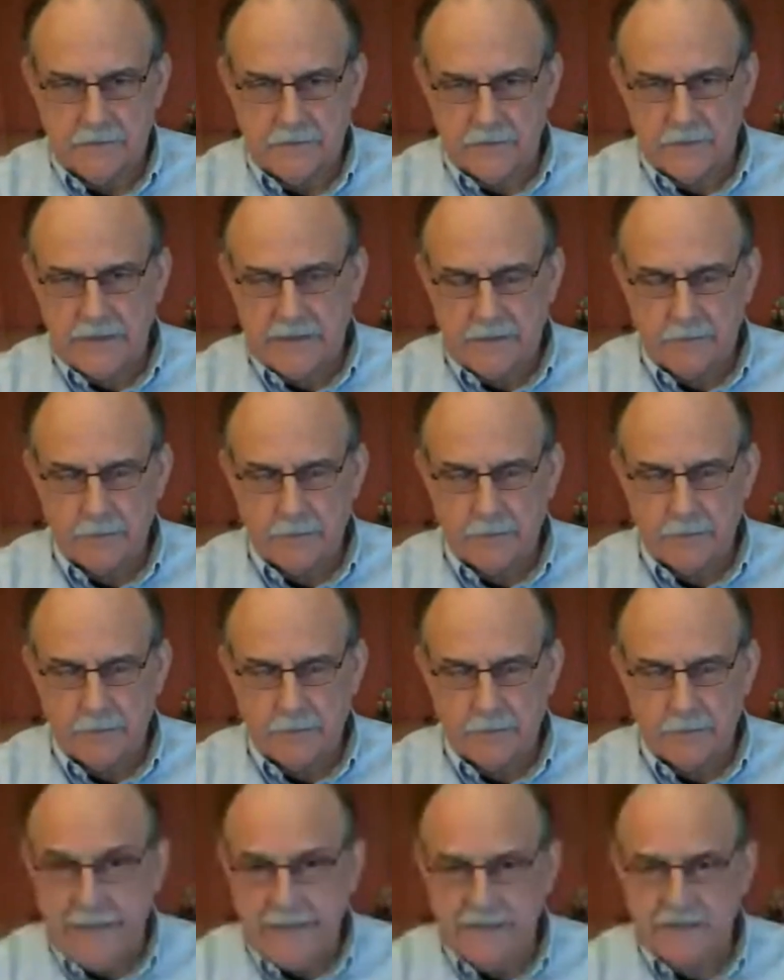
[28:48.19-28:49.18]
3D printer
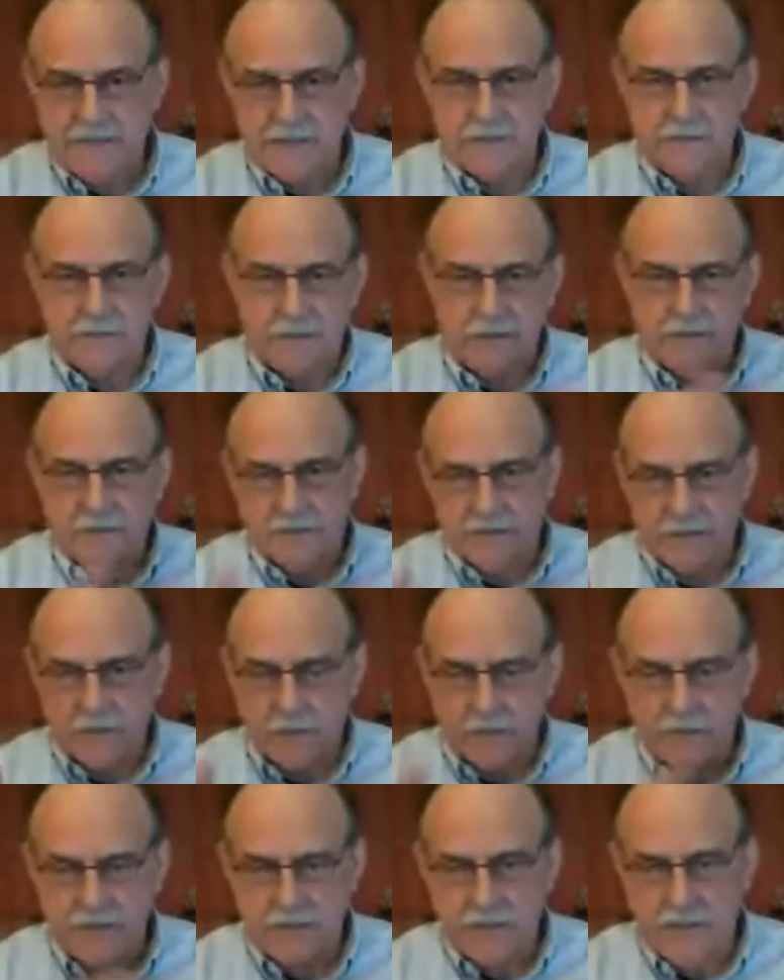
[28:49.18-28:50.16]
is of
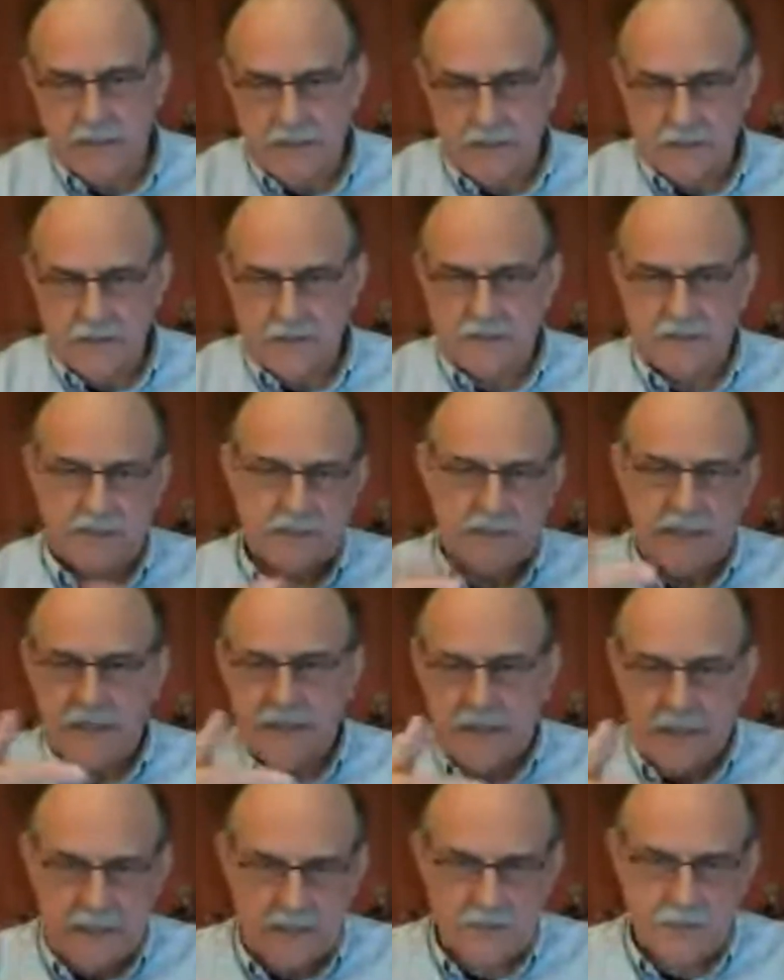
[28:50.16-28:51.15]
sorts, because it's
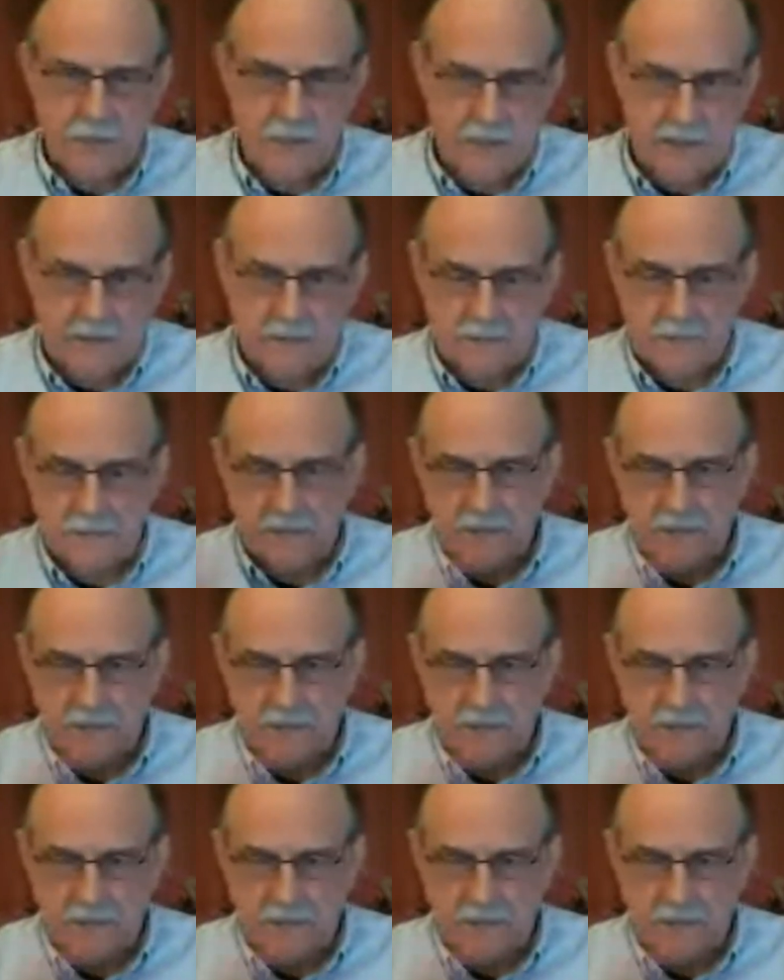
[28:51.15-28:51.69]
got X, Y,